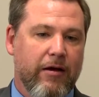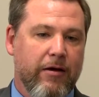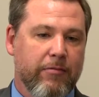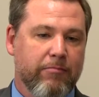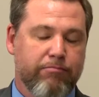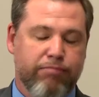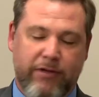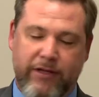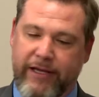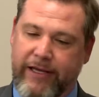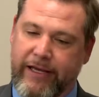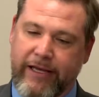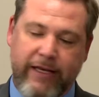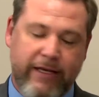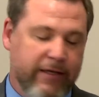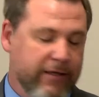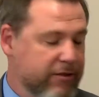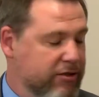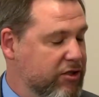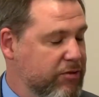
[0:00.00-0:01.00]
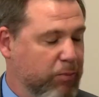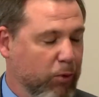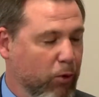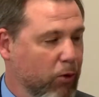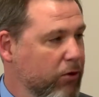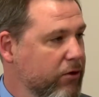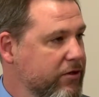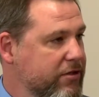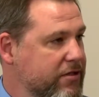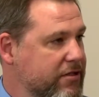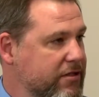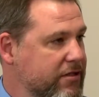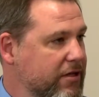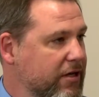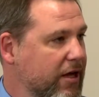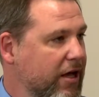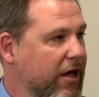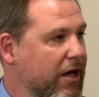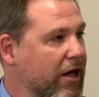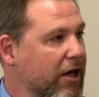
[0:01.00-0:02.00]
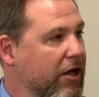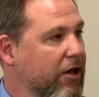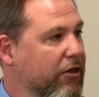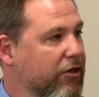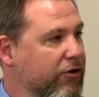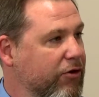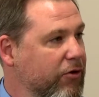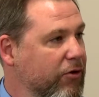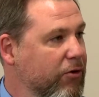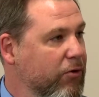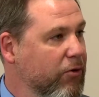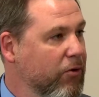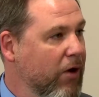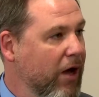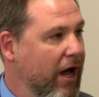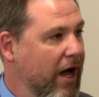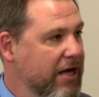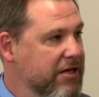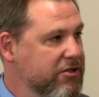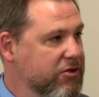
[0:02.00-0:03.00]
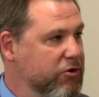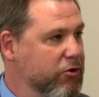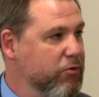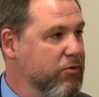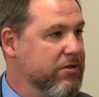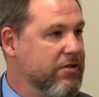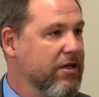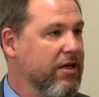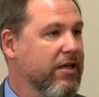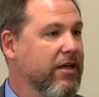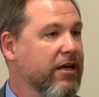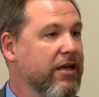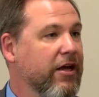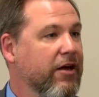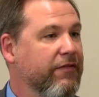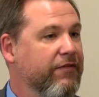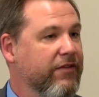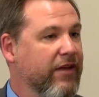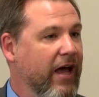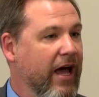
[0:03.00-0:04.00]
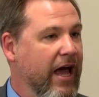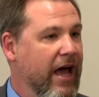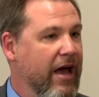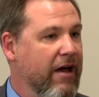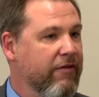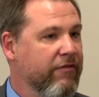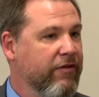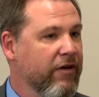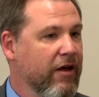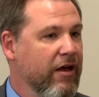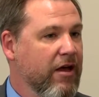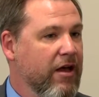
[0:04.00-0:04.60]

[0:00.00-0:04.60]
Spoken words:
played sports through high school, was lucky enough to have